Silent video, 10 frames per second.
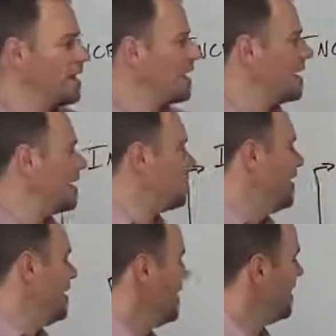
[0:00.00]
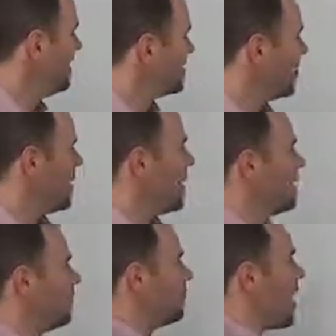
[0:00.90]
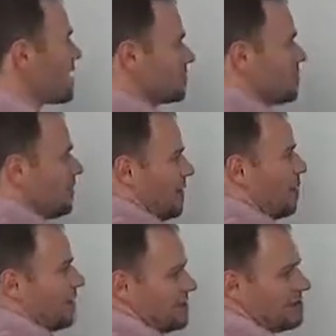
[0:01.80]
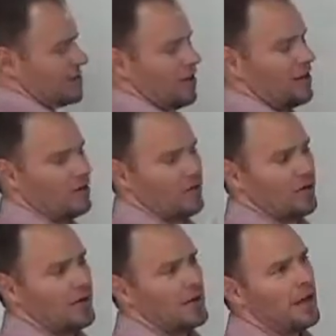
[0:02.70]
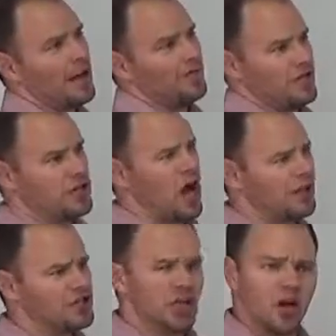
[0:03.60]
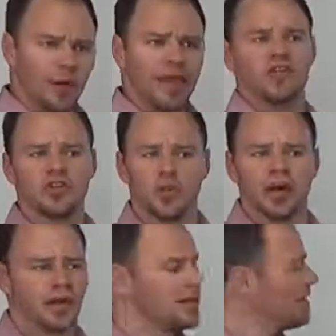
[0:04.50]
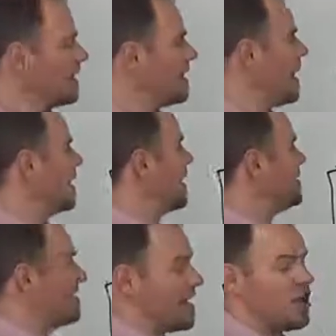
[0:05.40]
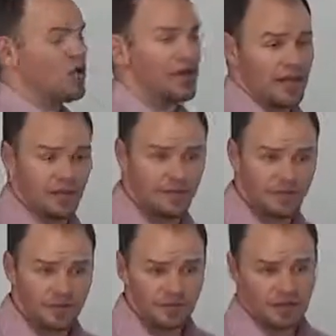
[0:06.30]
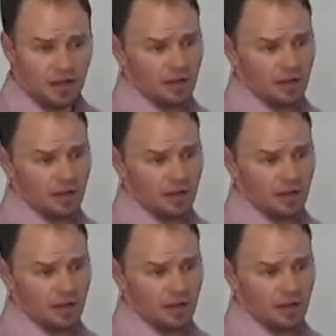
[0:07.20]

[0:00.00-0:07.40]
But so in the rational unified process, you're kind of acknowledging going into it that it's iterative. This is